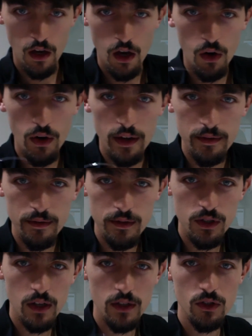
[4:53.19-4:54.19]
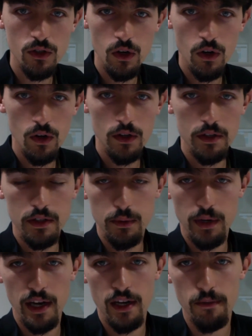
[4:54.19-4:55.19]
Okay, so as you saw earlier,
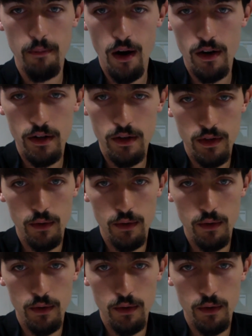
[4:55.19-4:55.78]
we had our mono